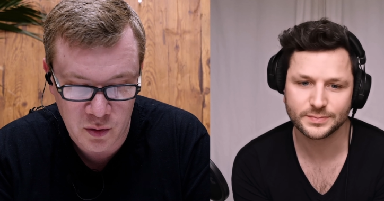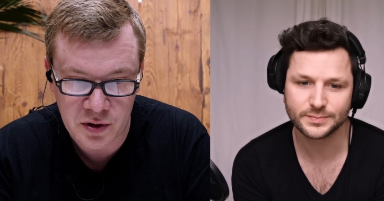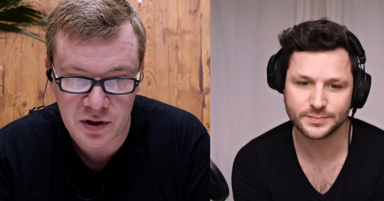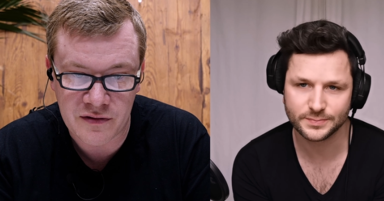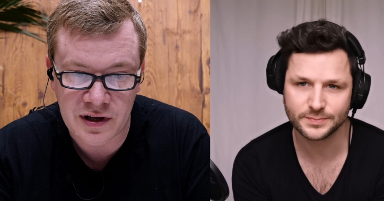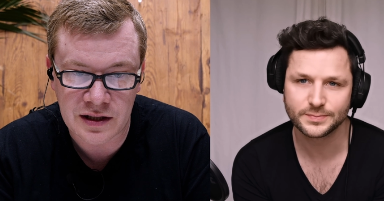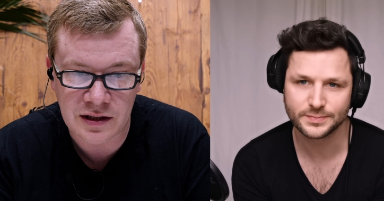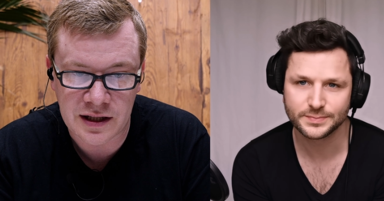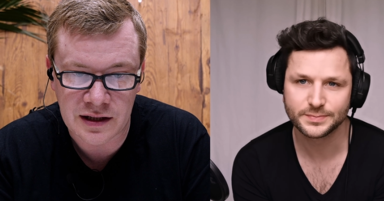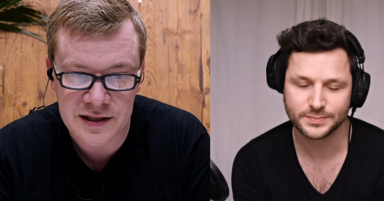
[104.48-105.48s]
Speaker 1: where you mm -hmm. give
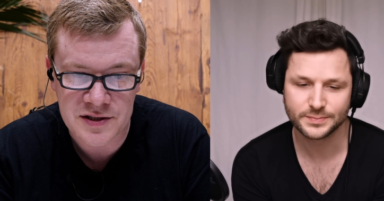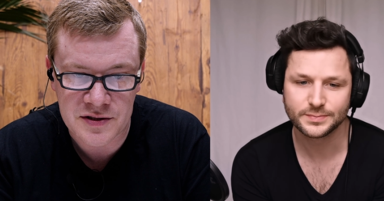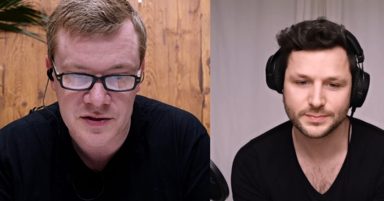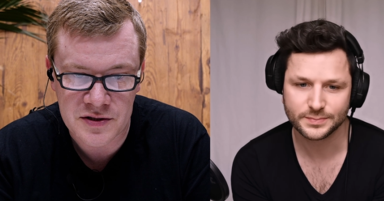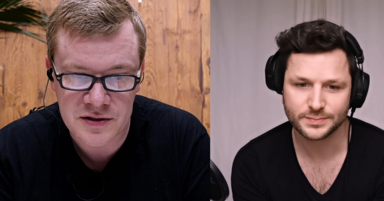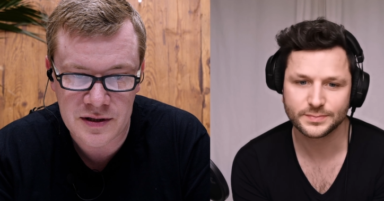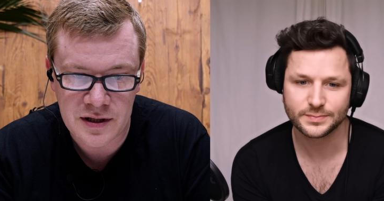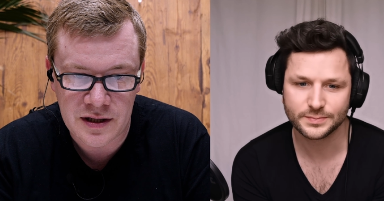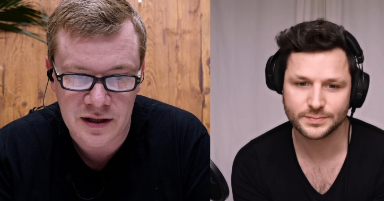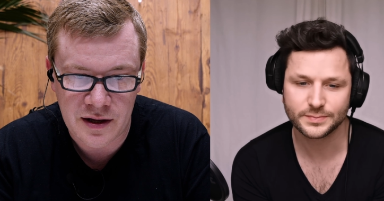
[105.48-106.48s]
online lessons
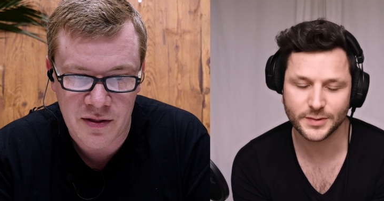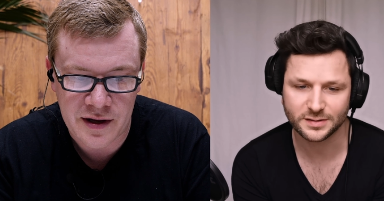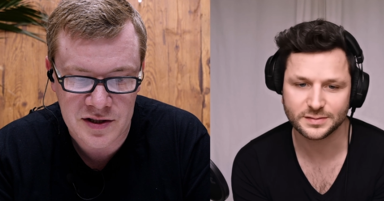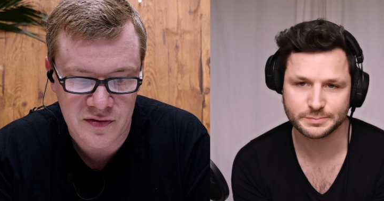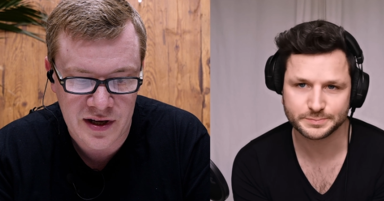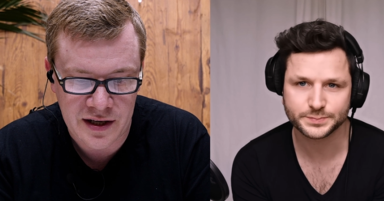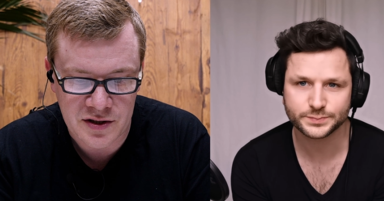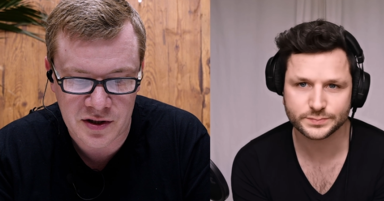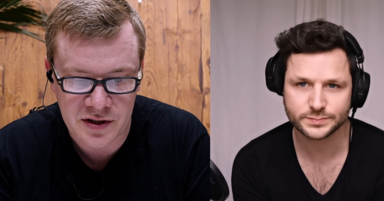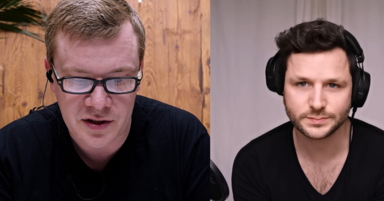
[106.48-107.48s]
and yes. things of that
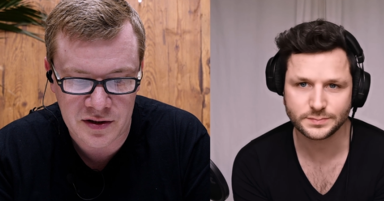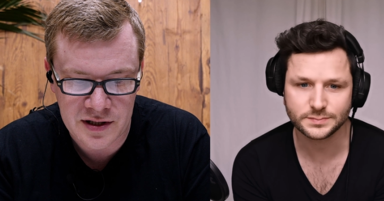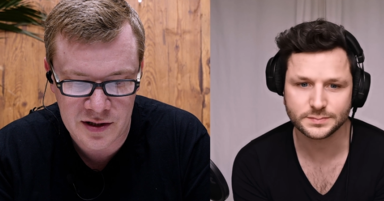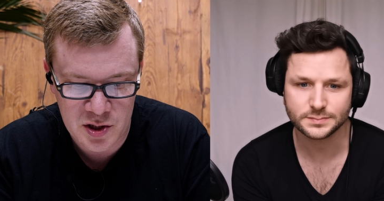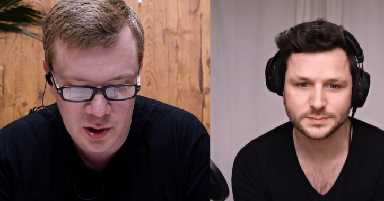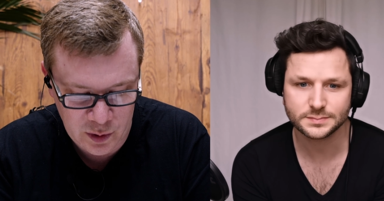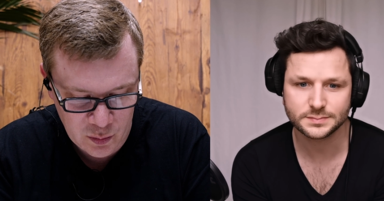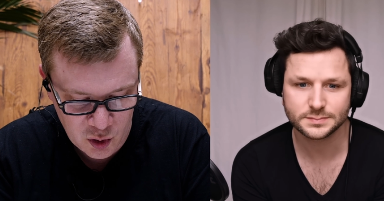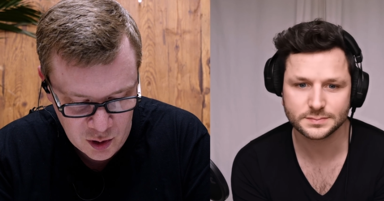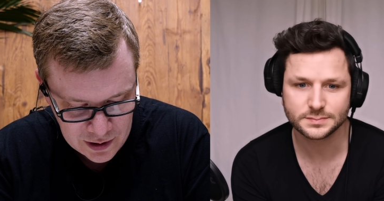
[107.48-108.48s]
nature. Can you tell us a
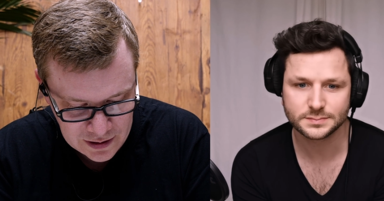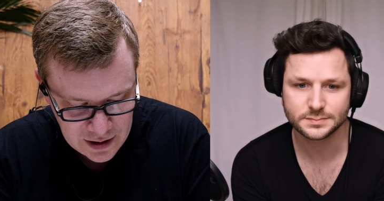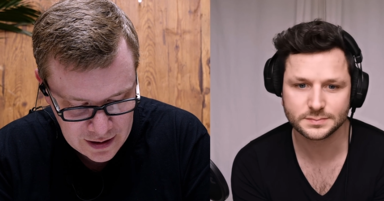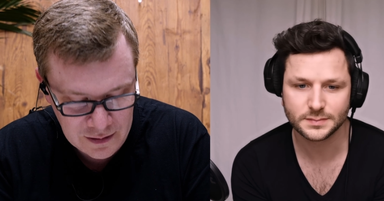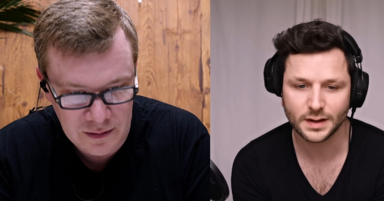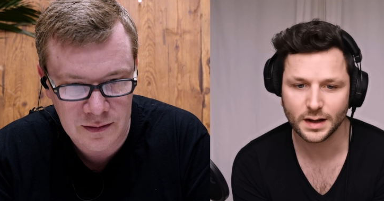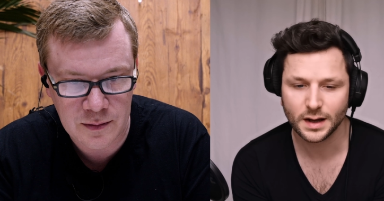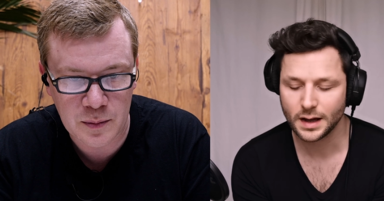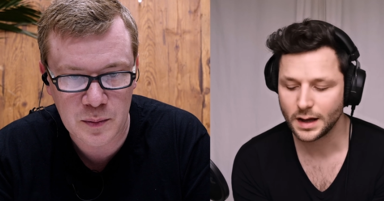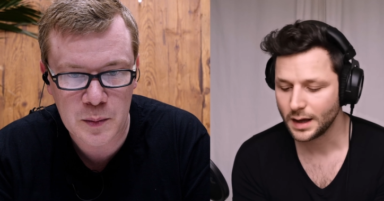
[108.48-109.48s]
little bit more about that?
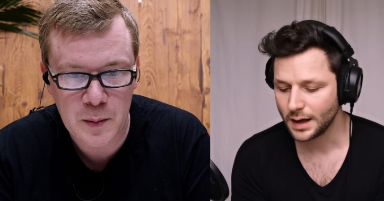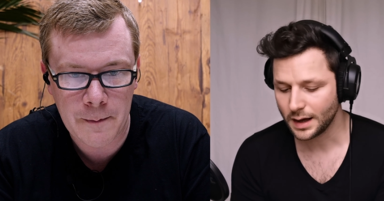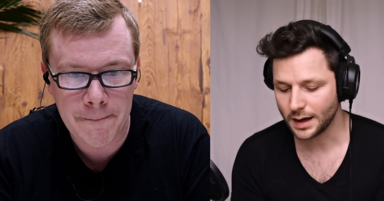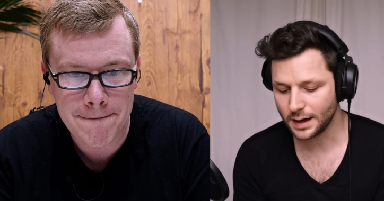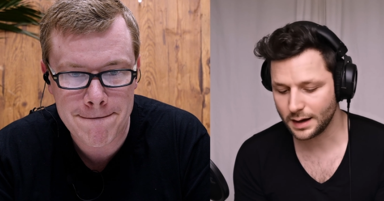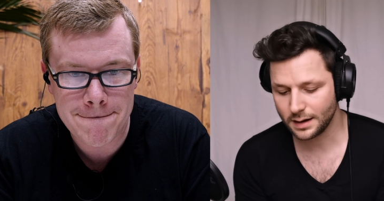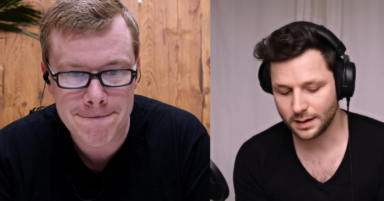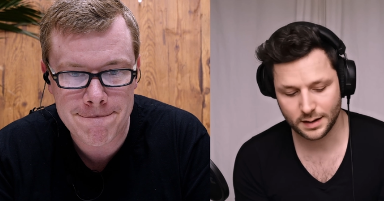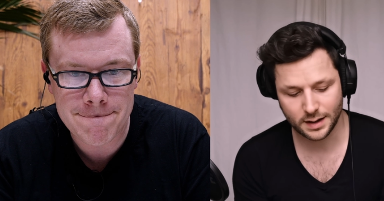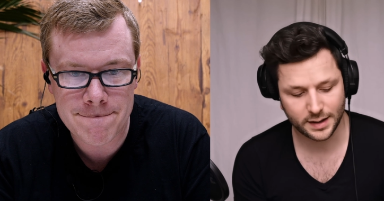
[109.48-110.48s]

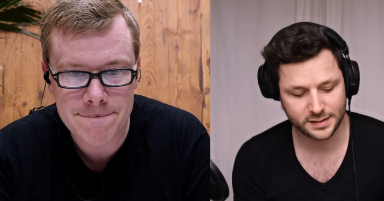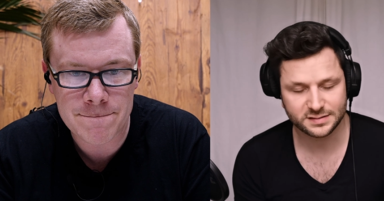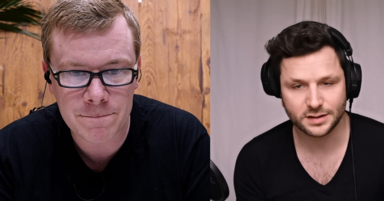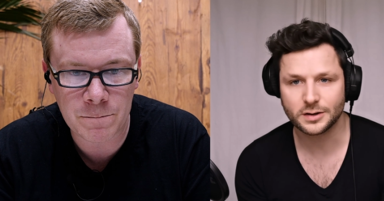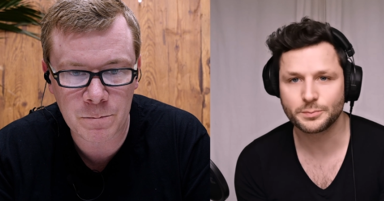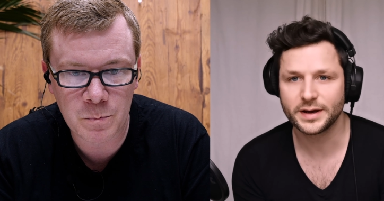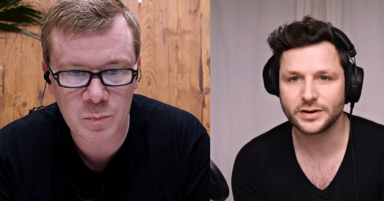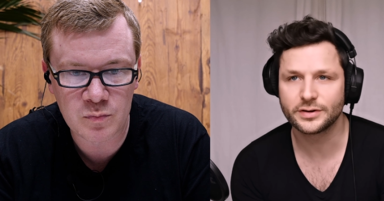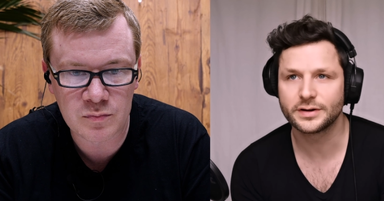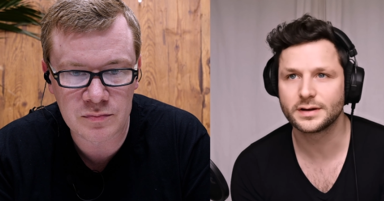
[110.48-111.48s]
Speaker 2: Uh, I started
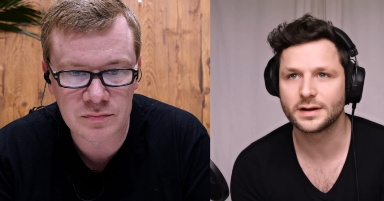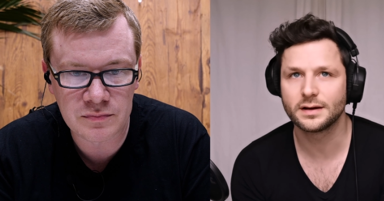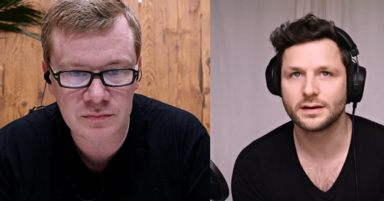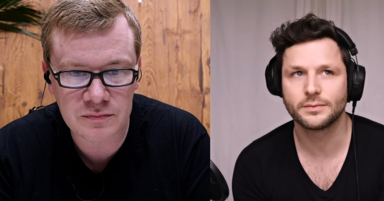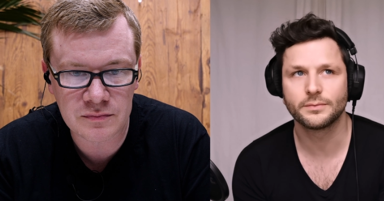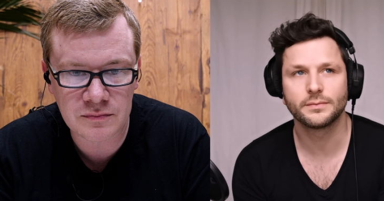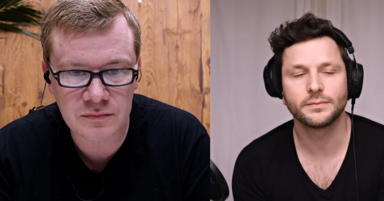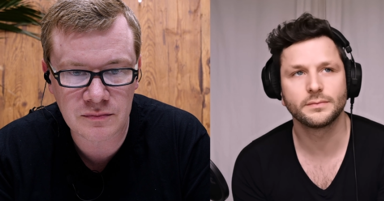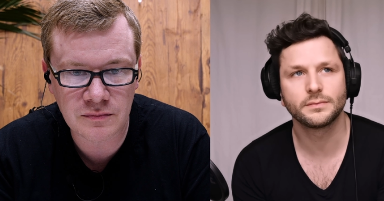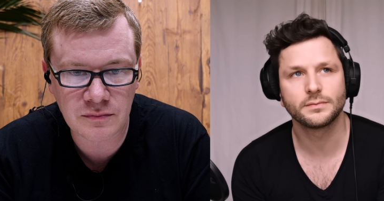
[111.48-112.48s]
Patreon uh,
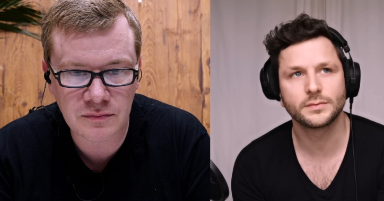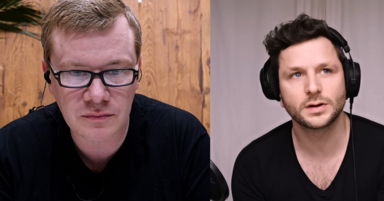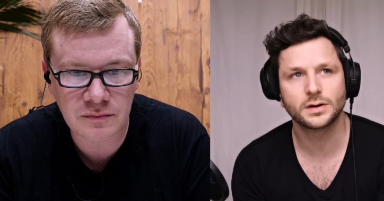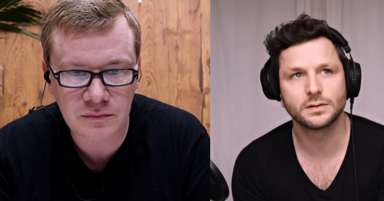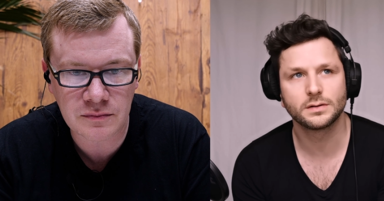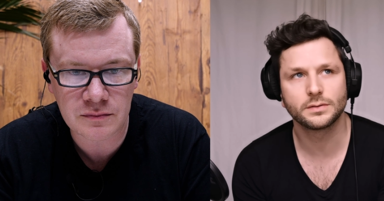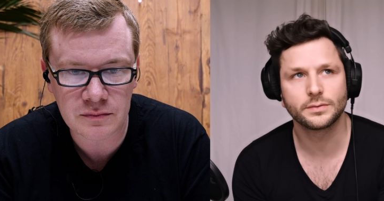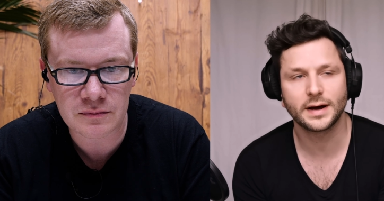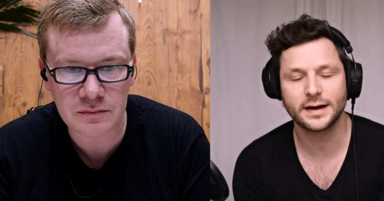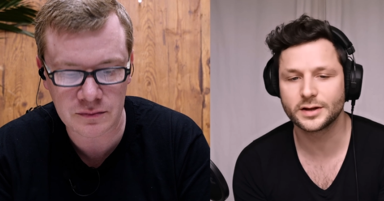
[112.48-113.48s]

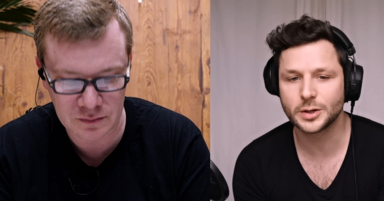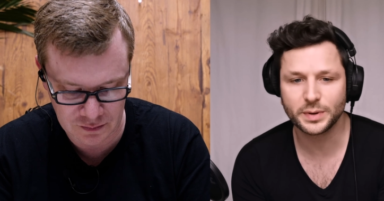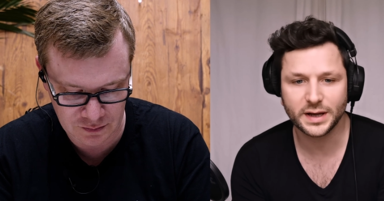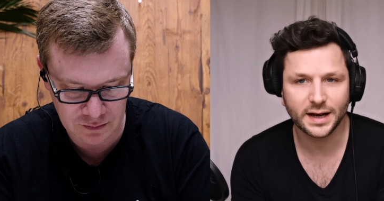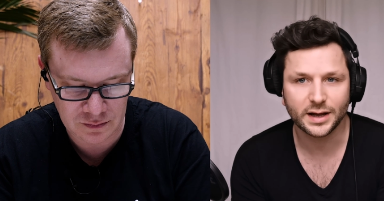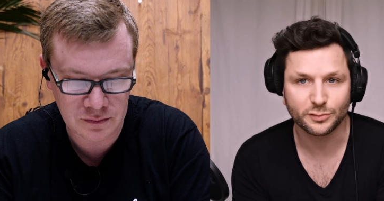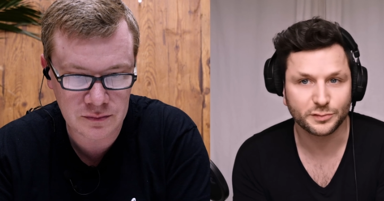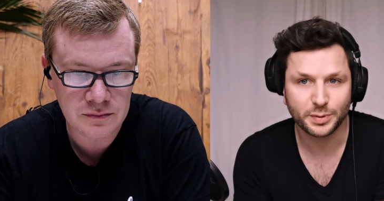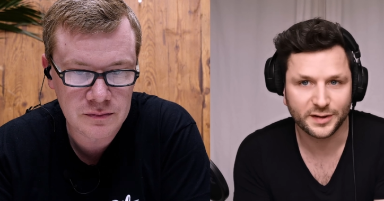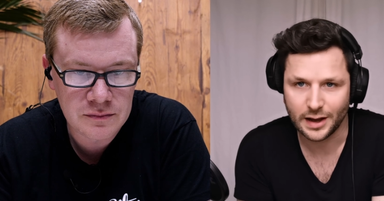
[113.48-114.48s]
right at the beginning
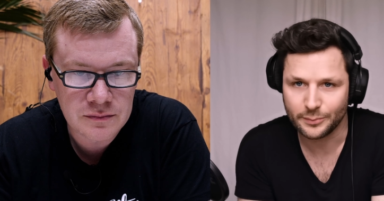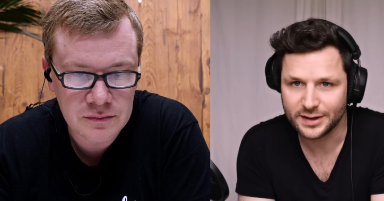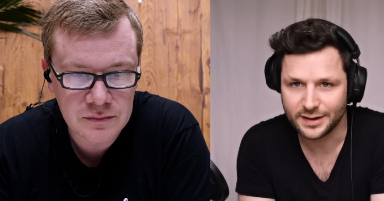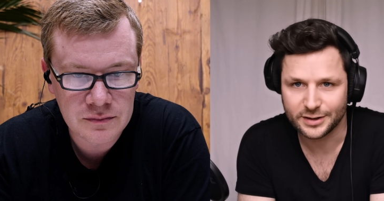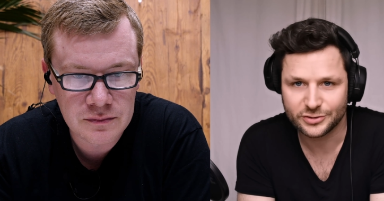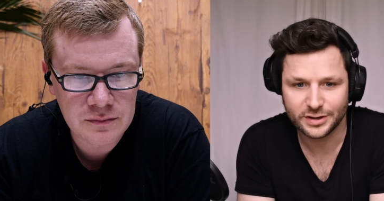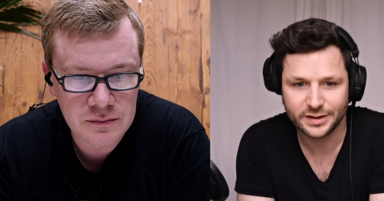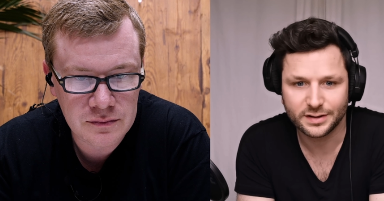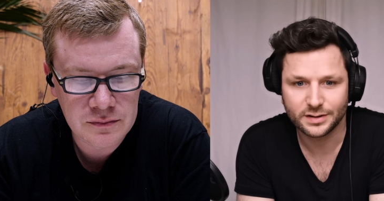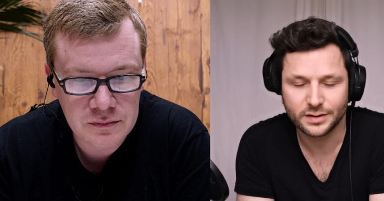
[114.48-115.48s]
of the pandemic,
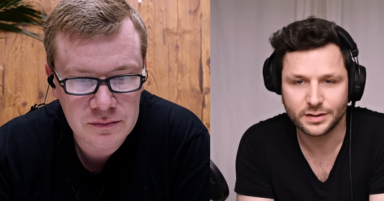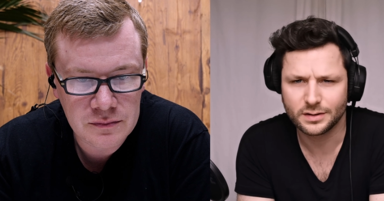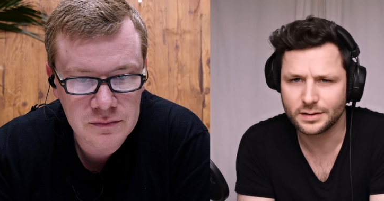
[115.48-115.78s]
actually in, in,